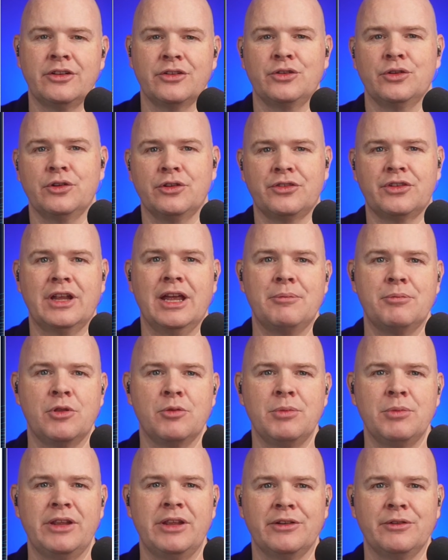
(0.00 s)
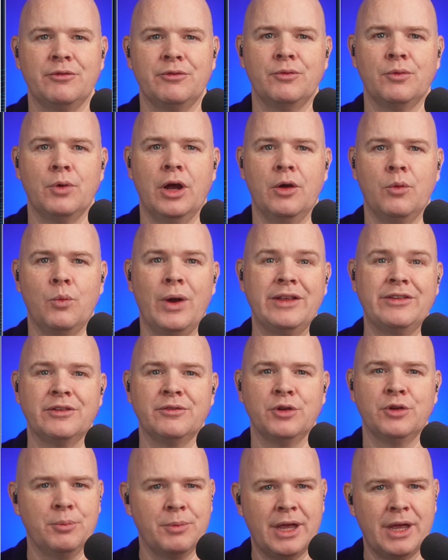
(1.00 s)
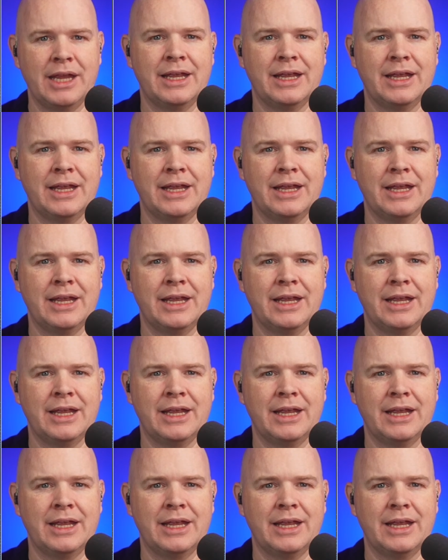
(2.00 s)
to sort of skip the meeting waiting room.